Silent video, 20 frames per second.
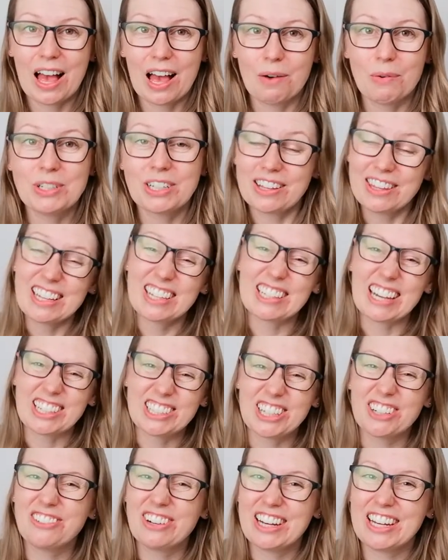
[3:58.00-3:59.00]
which I think is
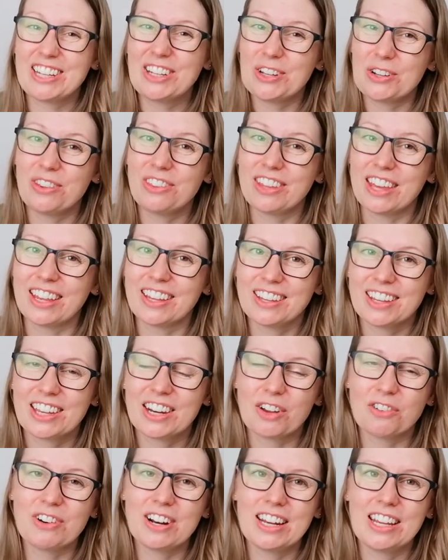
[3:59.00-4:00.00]
actually a really good thing,
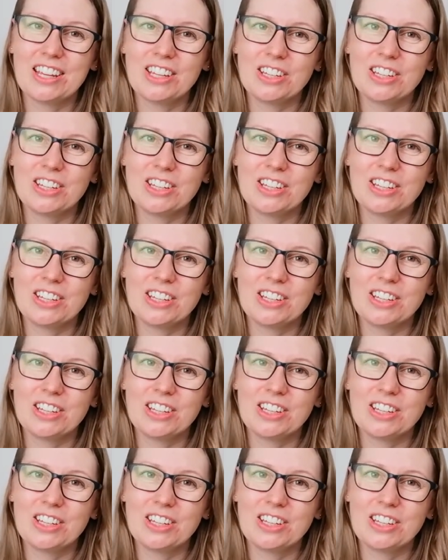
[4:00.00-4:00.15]
you know, really